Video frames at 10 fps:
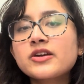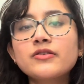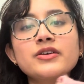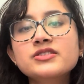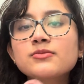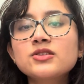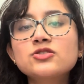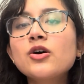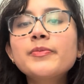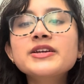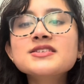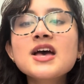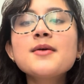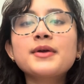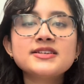around some of the topics
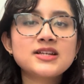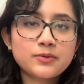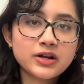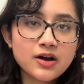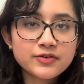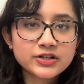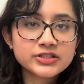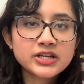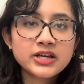because they were covered